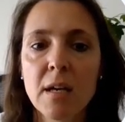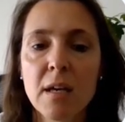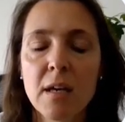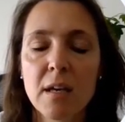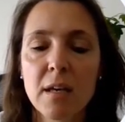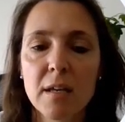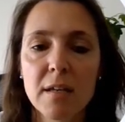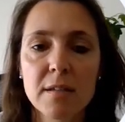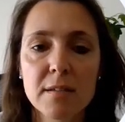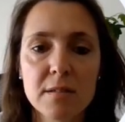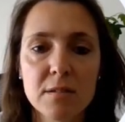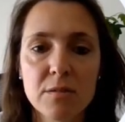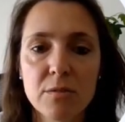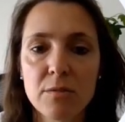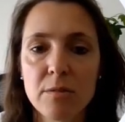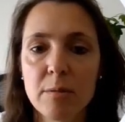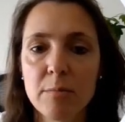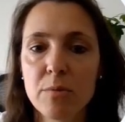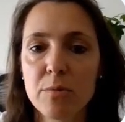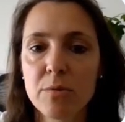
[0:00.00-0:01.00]

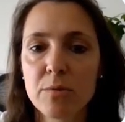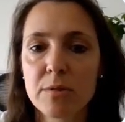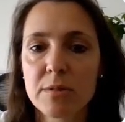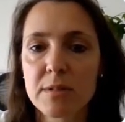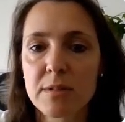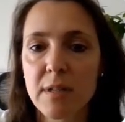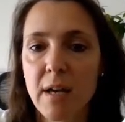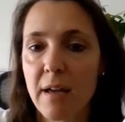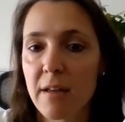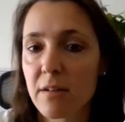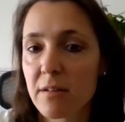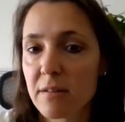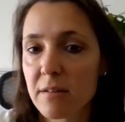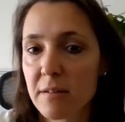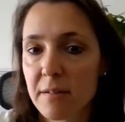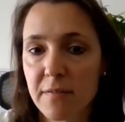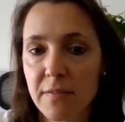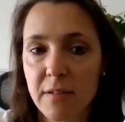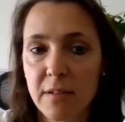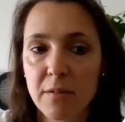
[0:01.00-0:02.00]
history books,
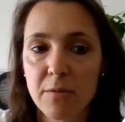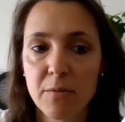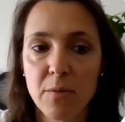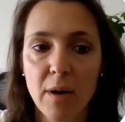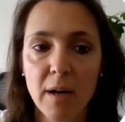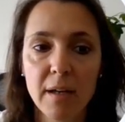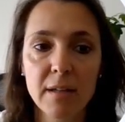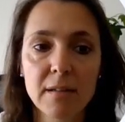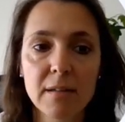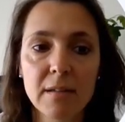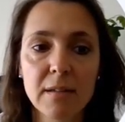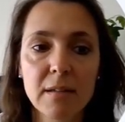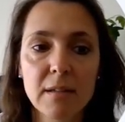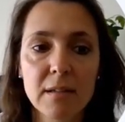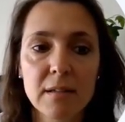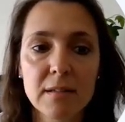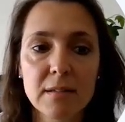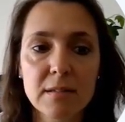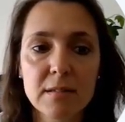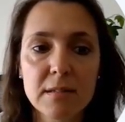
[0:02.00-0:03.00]
scientific
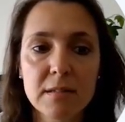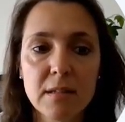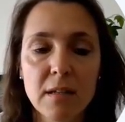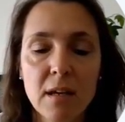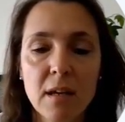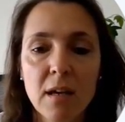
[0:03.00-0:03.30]
writings,